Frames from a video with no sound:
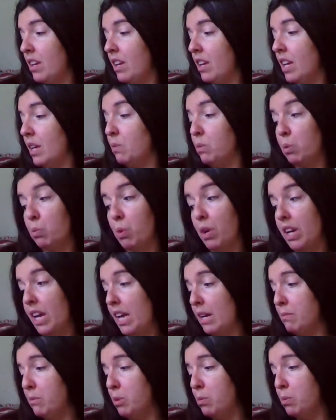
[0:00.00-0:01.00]
And when one
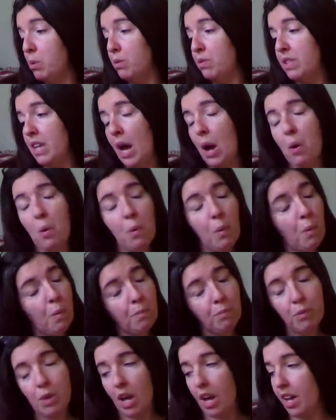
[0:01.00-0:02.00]
animal moves out,
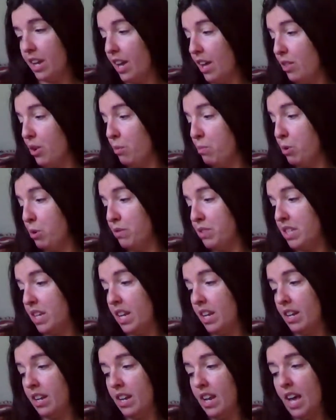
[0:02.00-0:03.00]
another moves
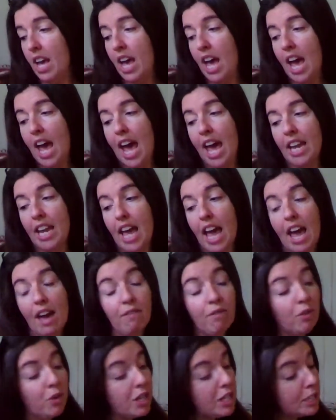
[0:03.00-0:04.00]
in. And
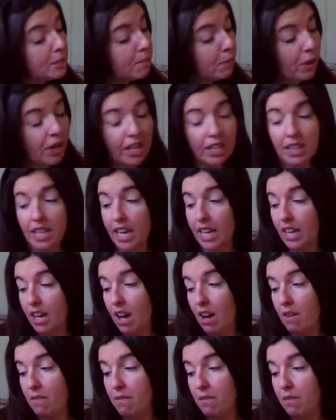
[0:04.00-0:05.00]
every spring they
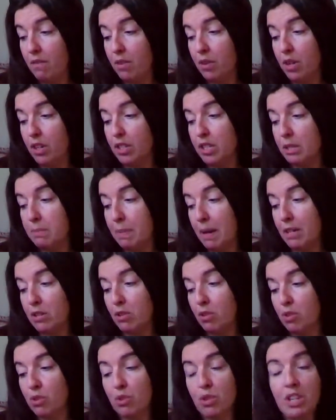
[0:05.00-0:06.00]
come for a
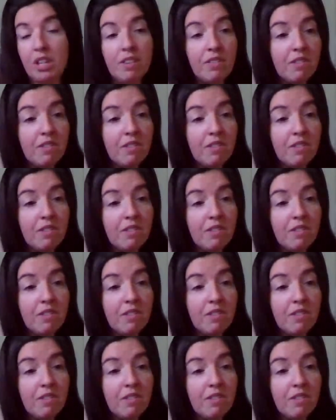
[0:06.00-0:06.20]
special treat of